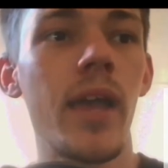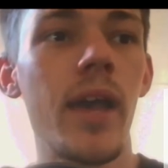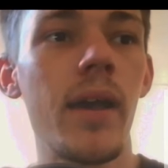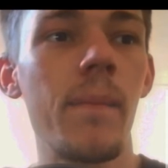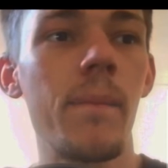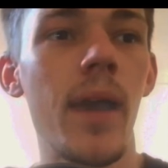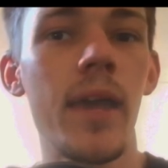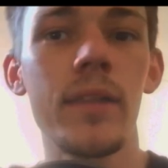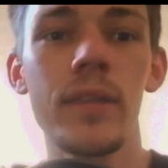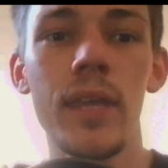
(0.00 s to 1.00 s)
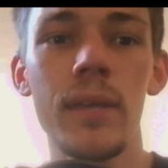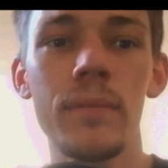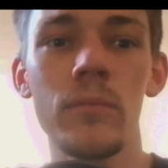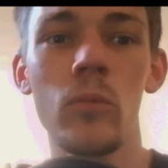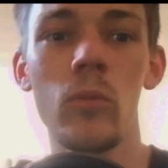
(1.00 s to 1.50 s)
And
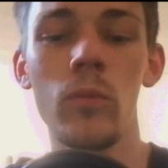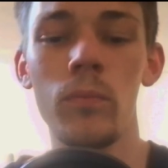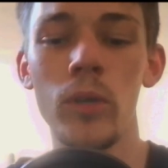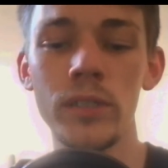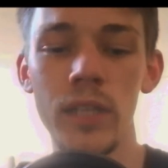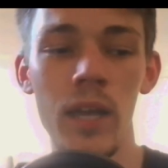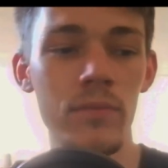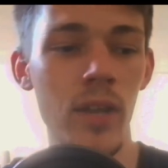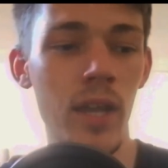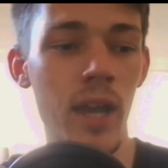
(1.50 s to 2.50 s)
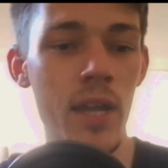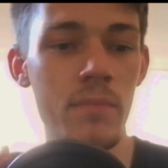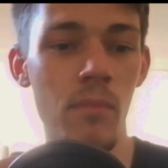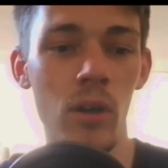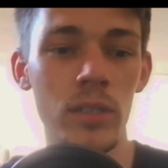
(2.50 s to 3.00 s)
then once I've like kind
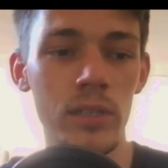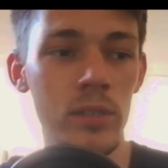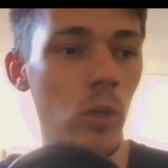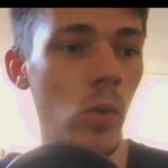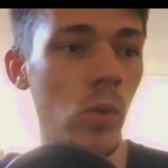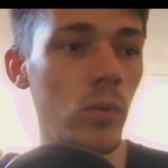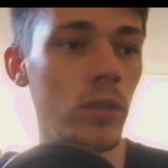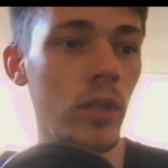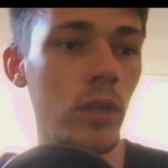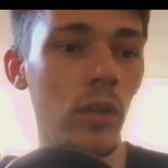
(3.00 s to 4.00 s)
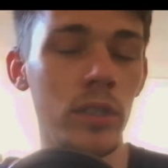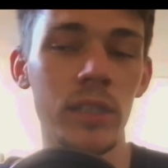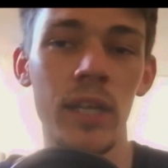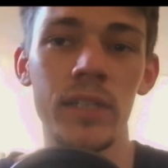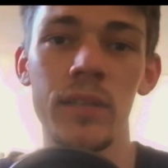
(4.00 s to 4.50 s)
of mastered or got
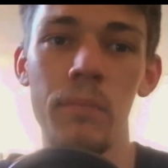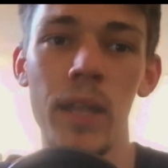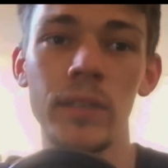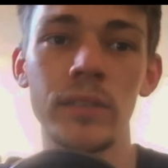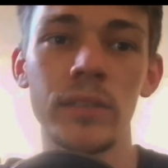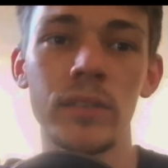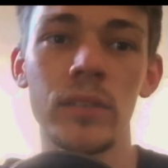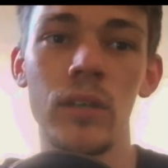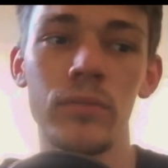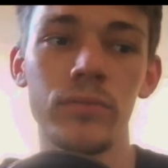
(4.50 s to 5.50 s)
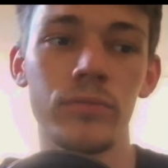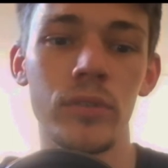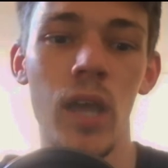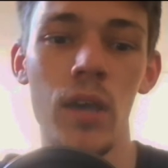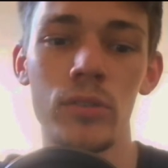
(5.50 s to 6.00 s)
it under the belt of
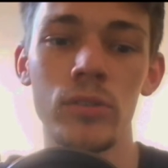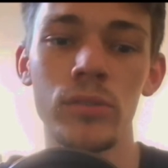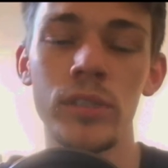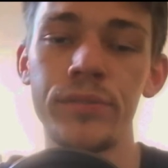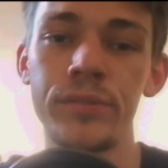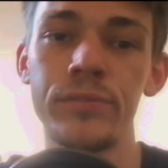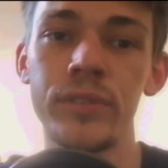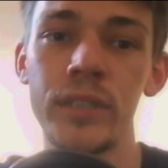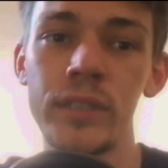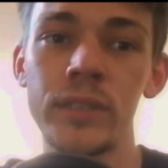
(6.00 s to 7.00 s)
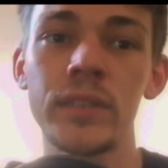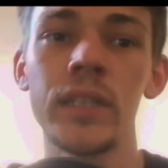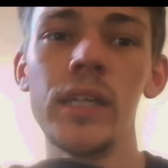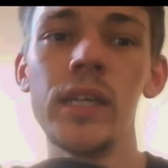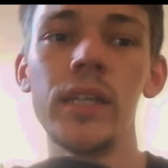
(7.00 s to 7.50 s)
how to do the different fields,
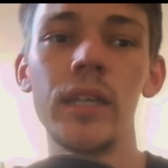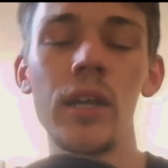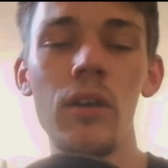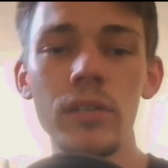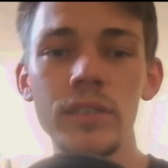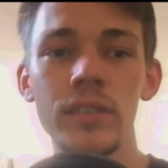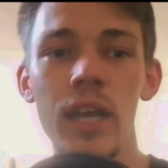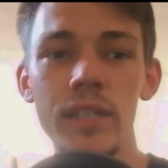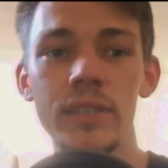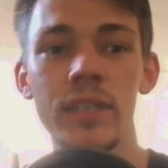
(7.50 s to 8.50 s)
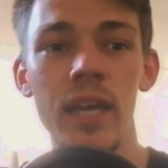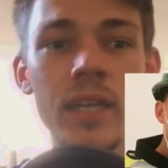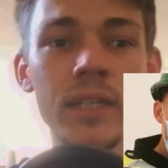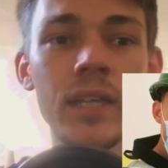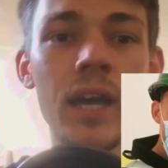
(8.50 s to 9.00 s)
then I go on site
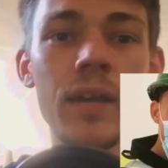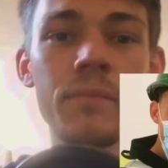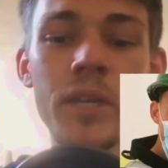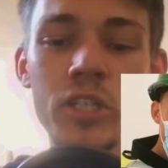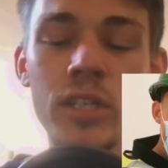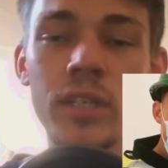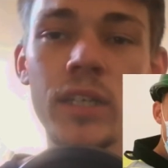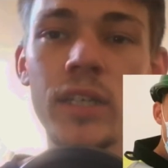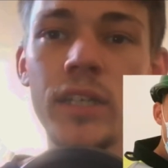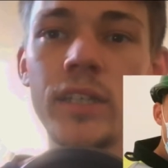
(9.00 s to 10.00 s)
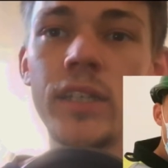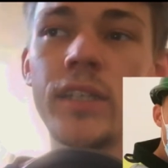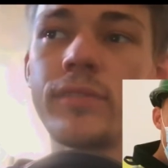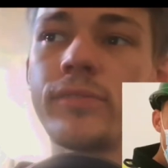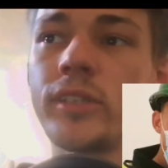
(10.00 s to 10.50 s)
and I measure the
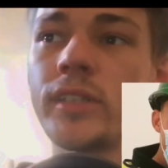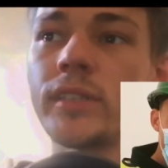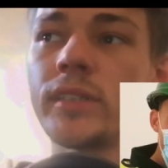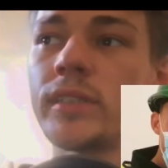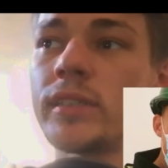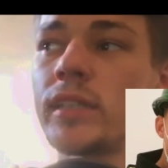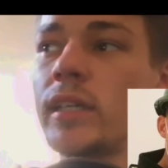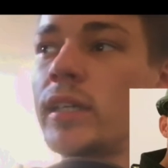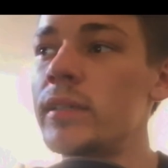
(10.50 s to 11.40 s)
different